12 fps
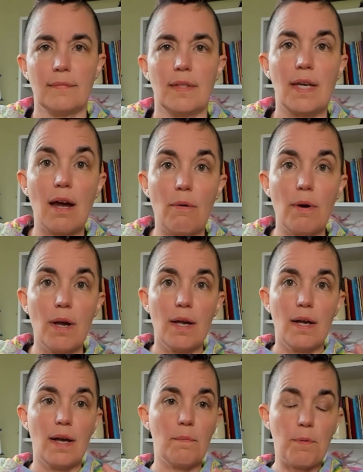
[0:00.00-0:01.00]
Now,
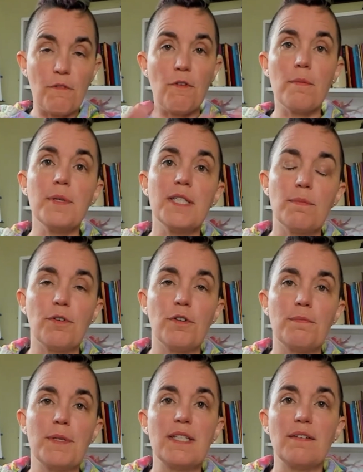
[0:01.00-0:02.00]
performance
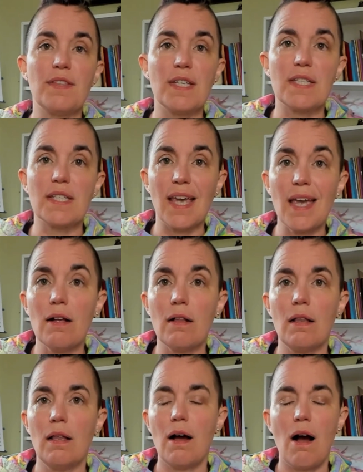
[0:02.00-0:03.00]
improvements of this
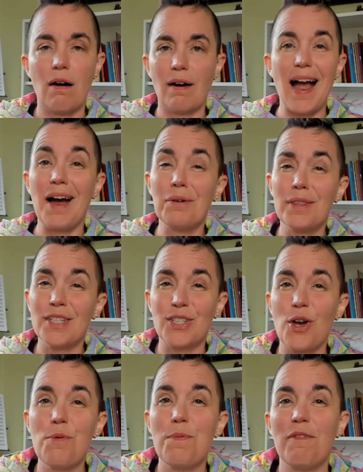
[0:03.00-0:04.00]
scale are out of the
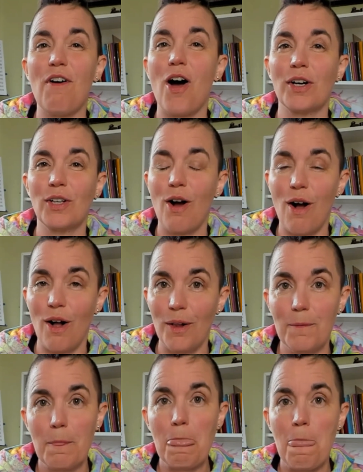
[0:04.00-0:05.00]
scope of
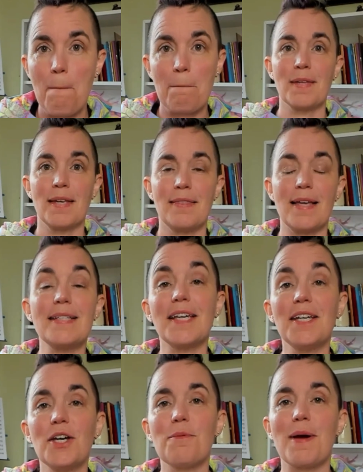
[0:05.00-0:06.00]
on-call. That's
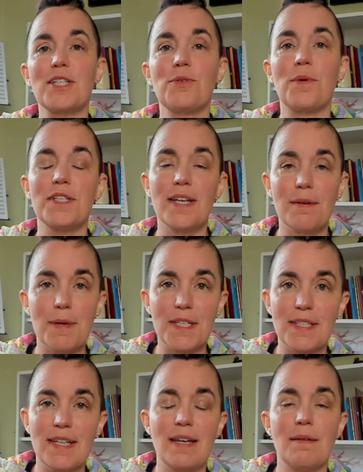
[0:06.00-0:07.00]
going to go back to our
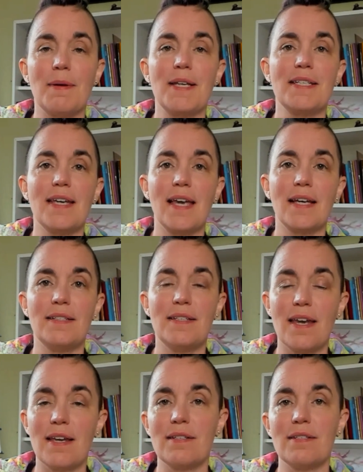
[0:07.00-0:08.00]
database team and take
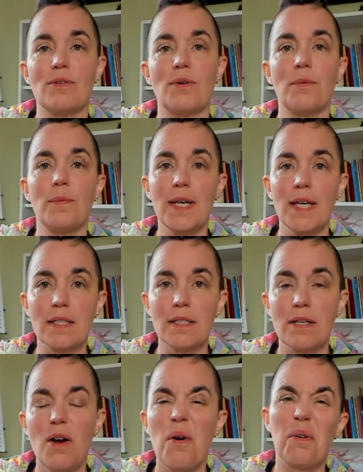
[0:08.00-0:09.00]
days or
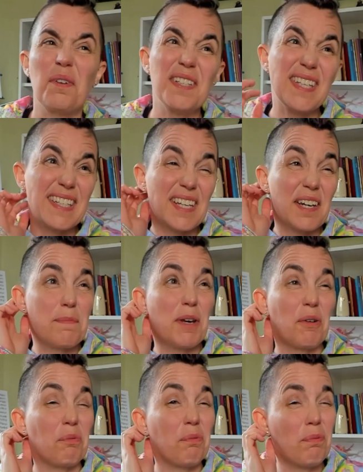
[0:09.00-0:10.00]
weeks, or else it's going to be
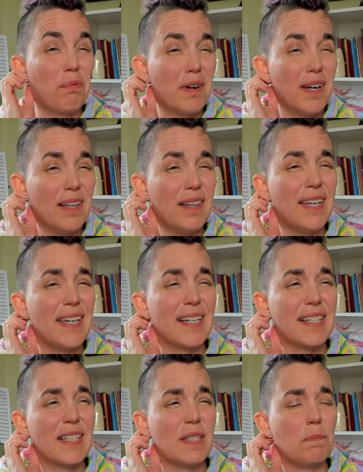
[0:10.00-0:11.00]
a really
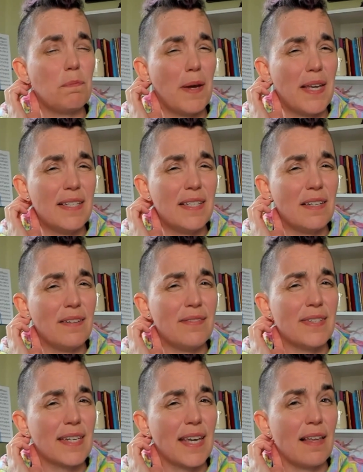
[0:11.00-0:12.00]
expensive
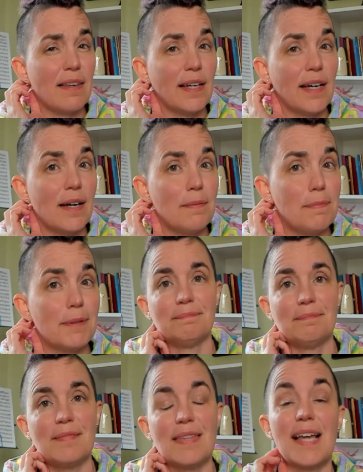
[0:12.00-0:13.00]
scaling up.
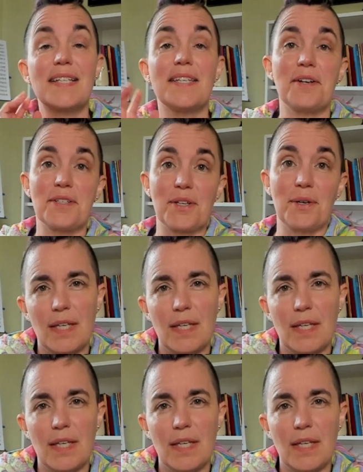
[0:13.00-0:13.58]
That's out of scope.